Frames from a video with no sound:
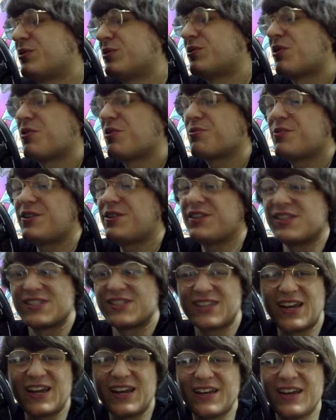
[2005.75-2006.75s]
don't really
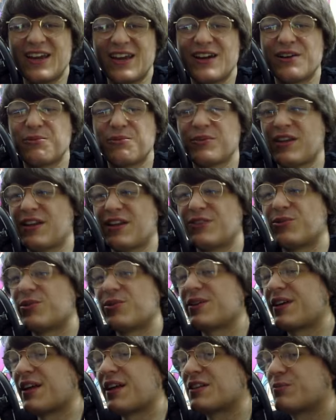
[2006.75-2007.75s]
stay now when they duel
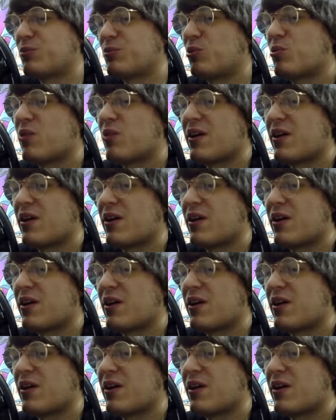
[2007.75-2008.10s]
against Blue